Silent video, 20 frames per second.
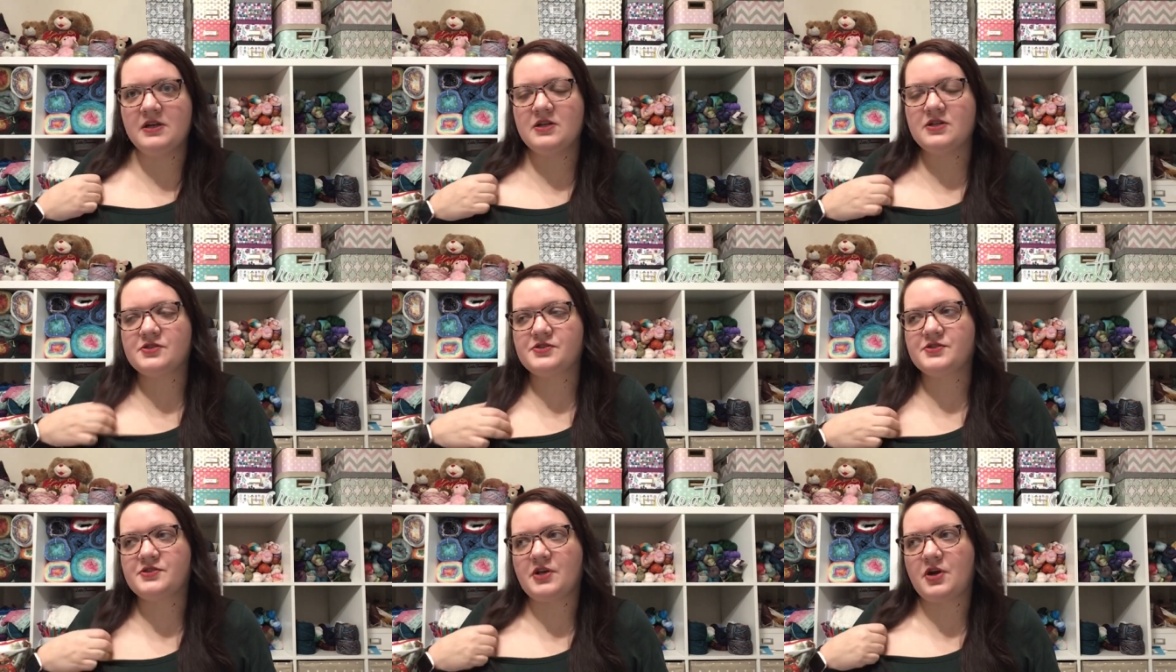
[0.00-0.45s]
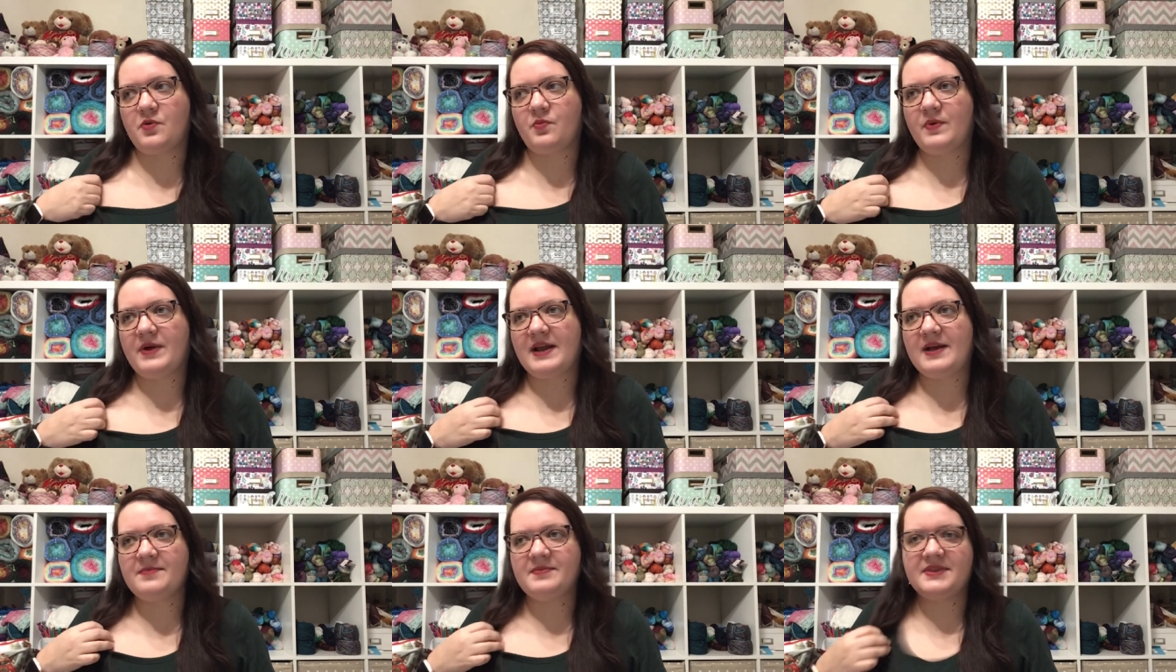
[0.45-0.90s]
So
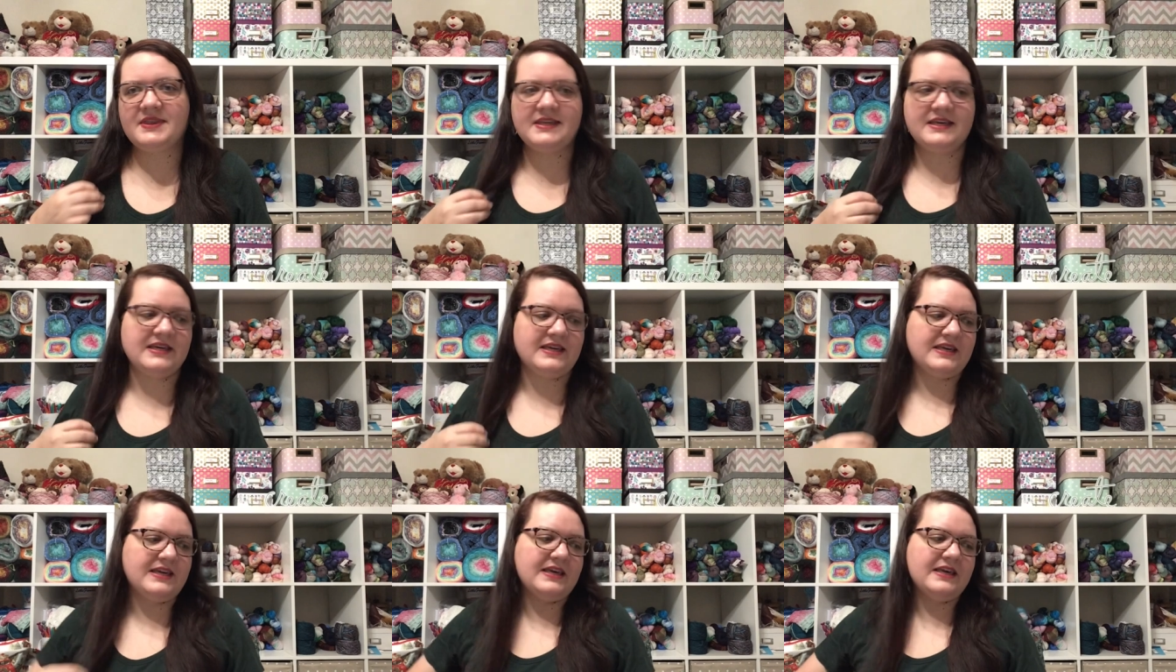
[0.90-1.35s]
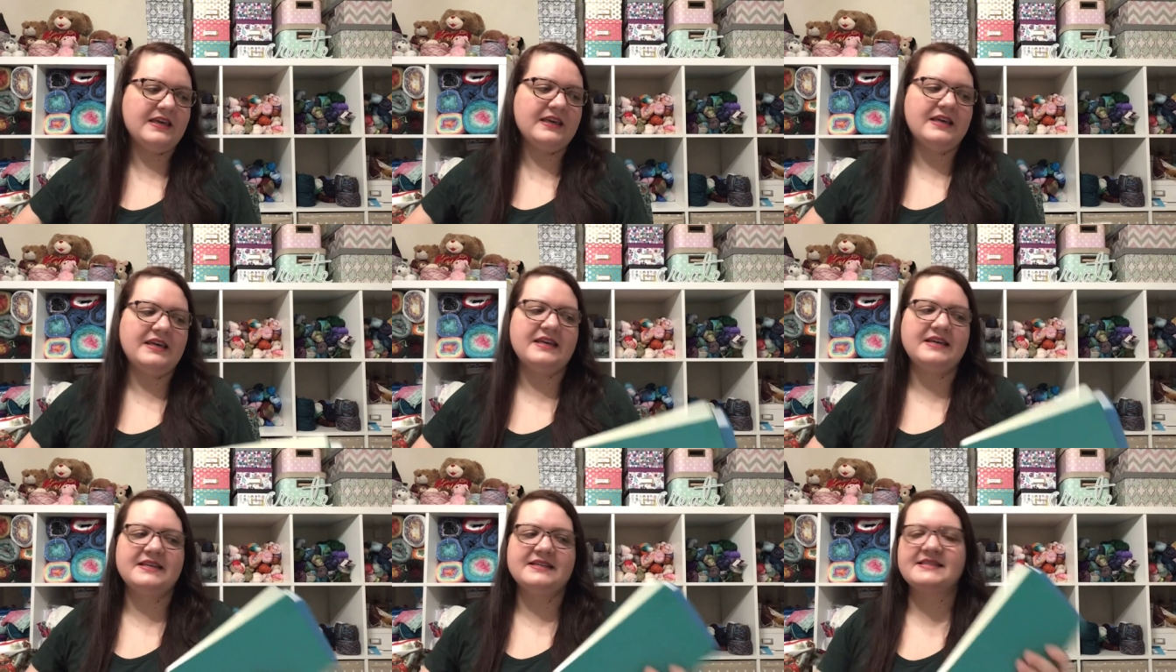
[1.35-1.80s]
what I'm thinking
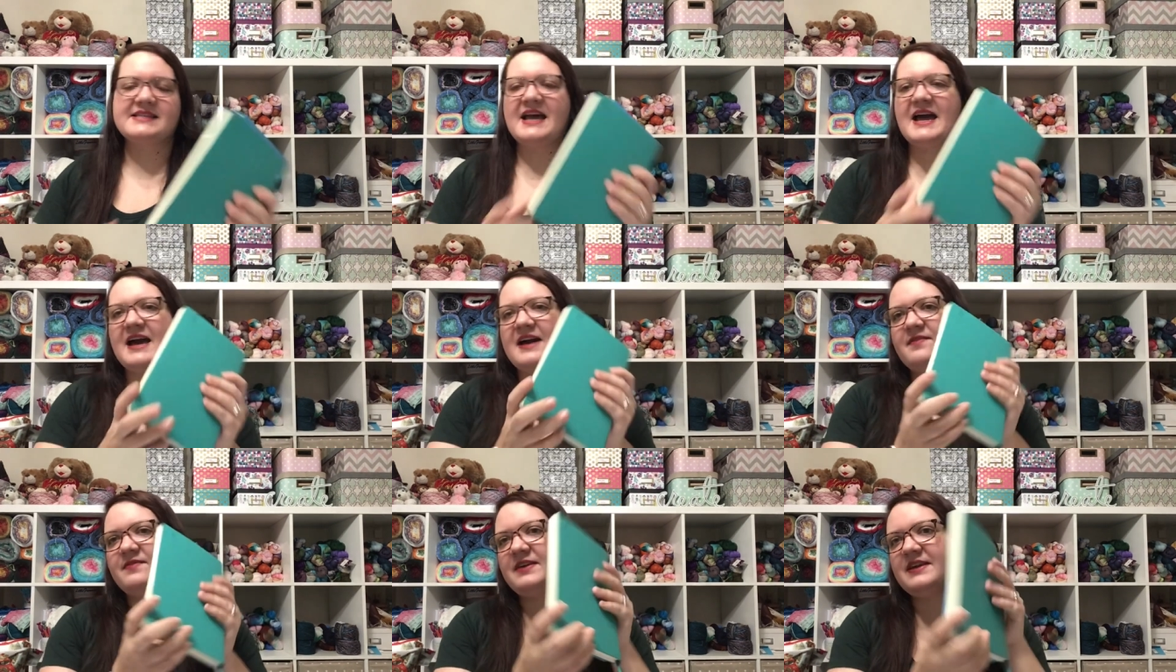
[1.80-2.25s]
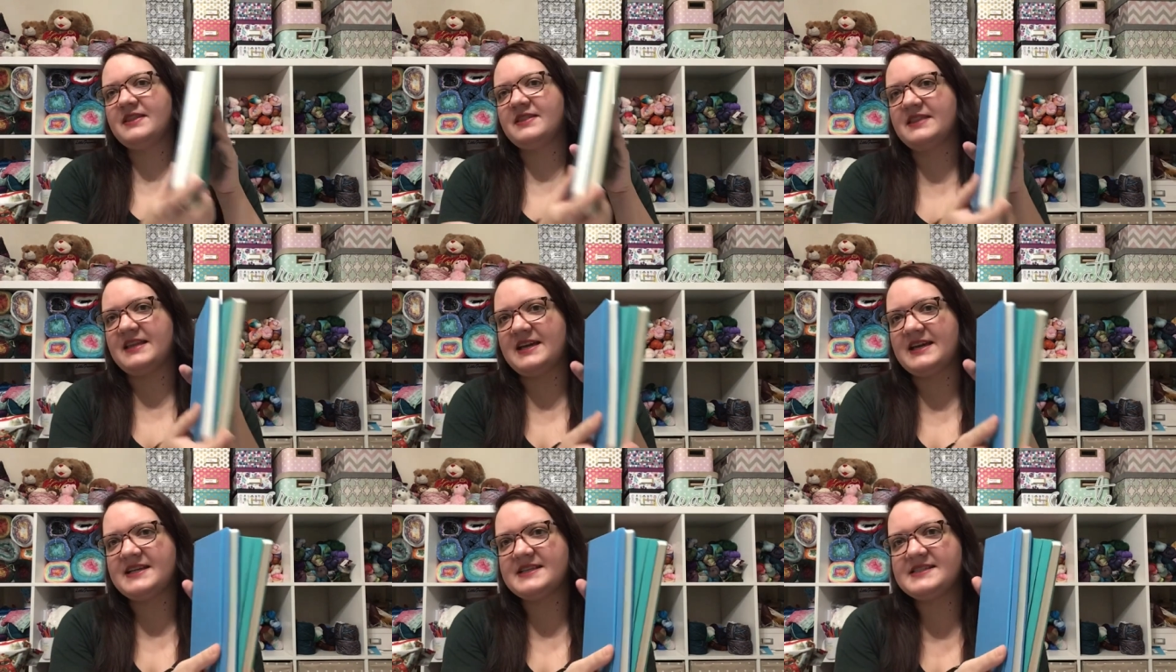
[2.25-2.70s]
is having
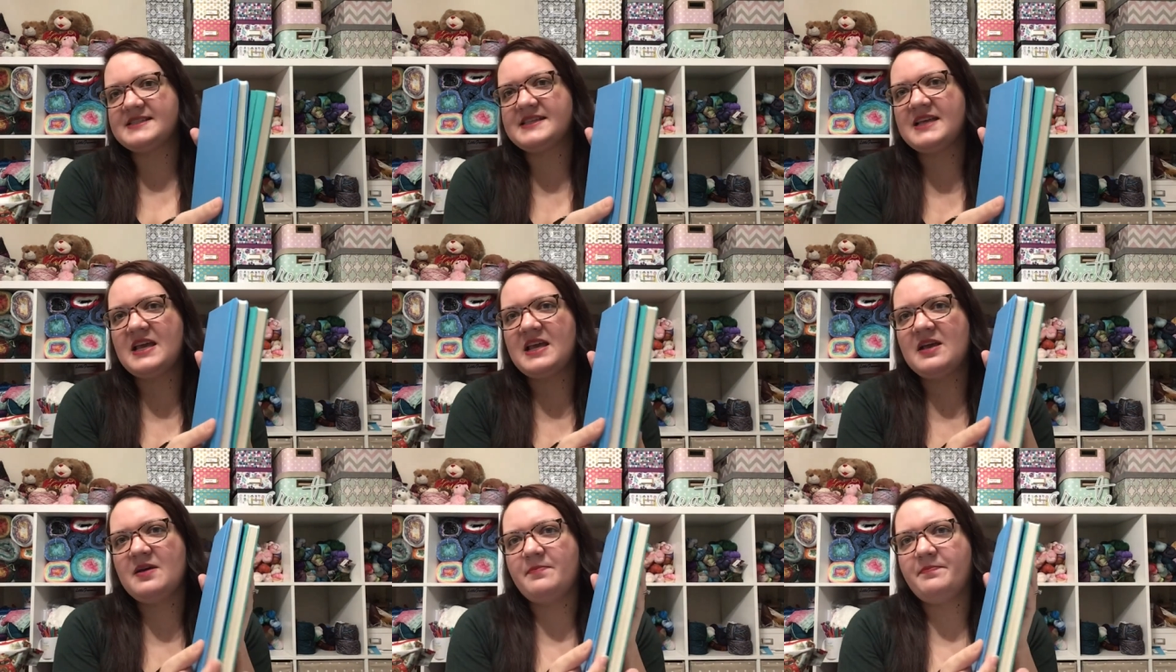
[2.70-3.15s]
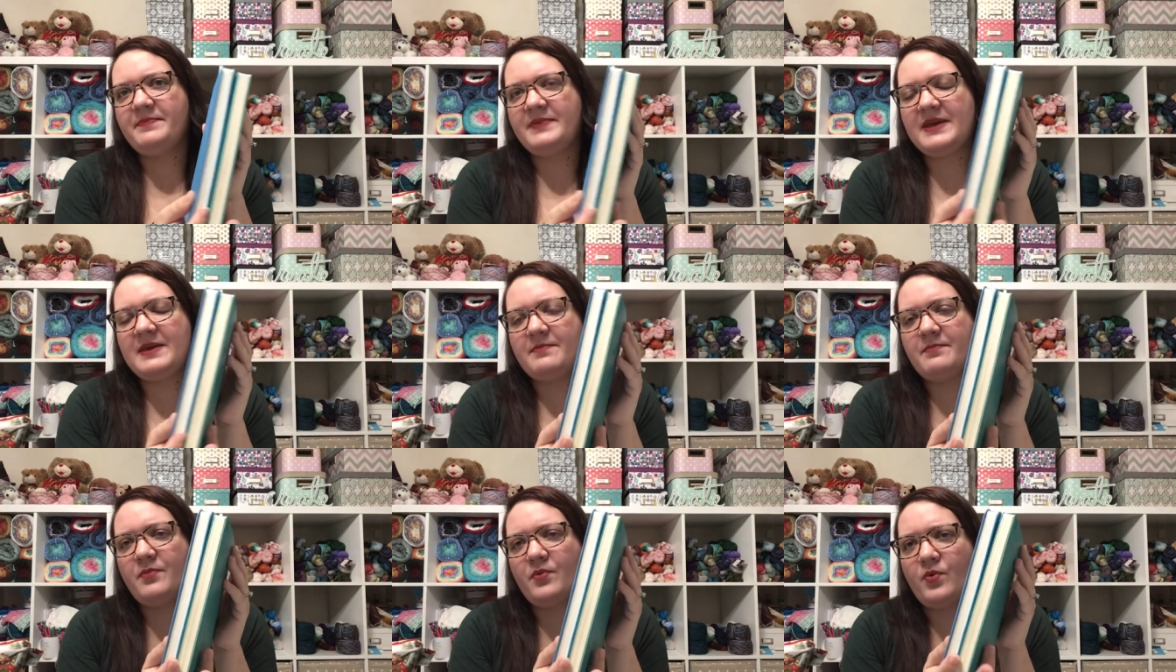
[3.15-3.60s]
this
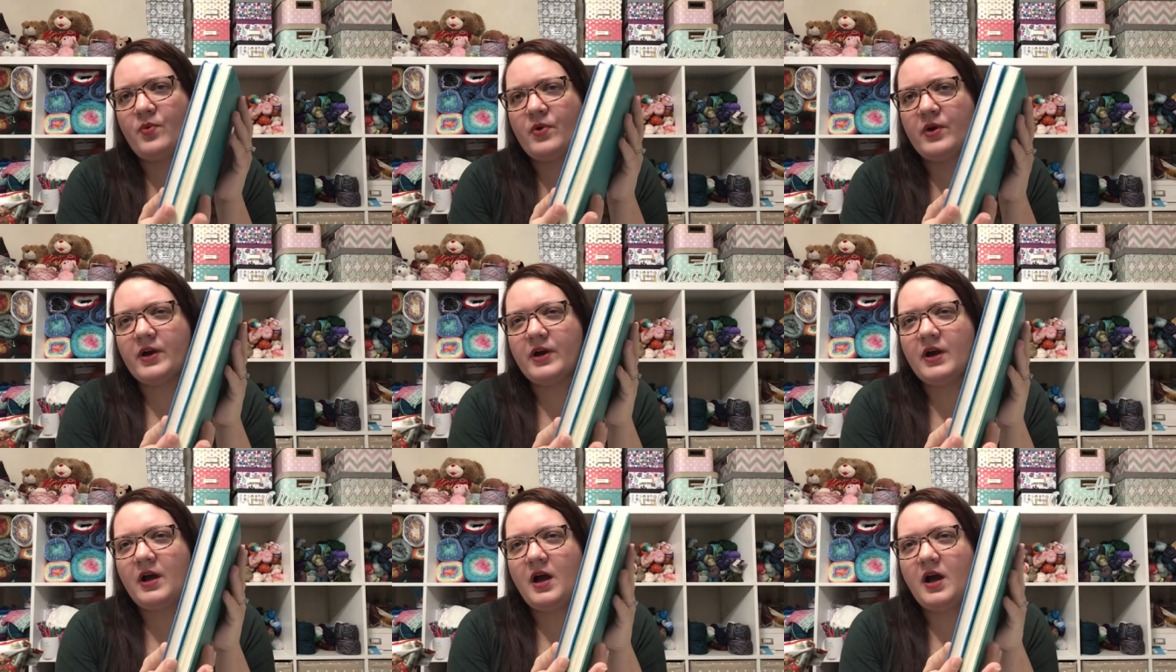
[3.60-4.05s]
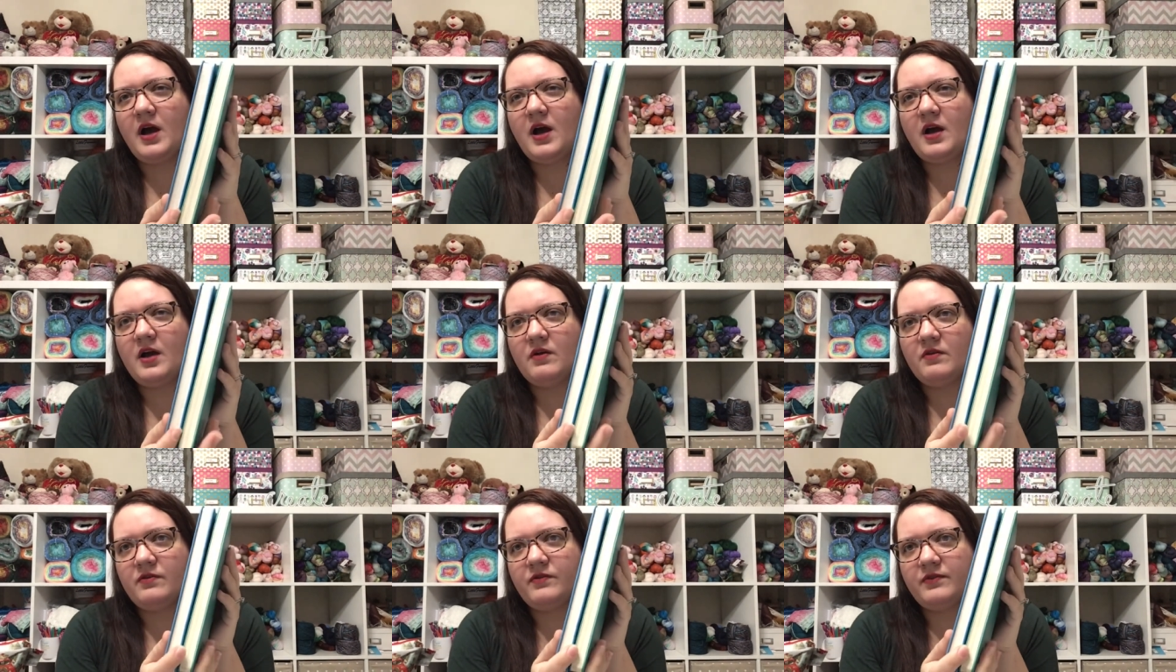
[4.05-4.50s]
be more
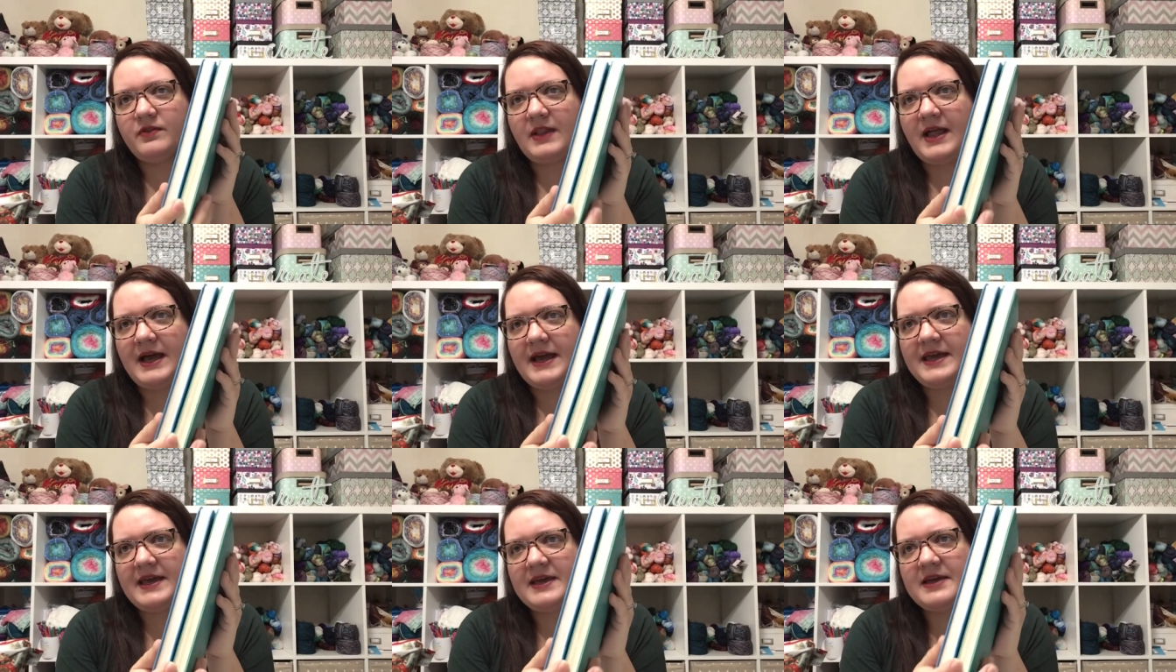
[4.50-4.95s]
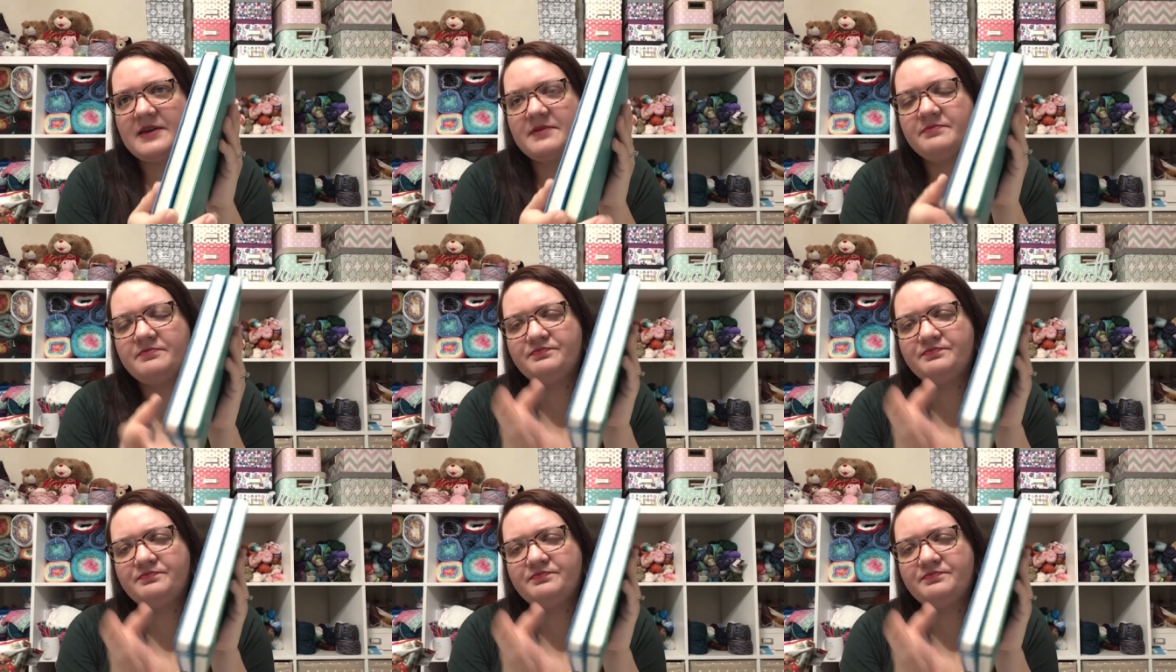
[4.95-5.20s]
of like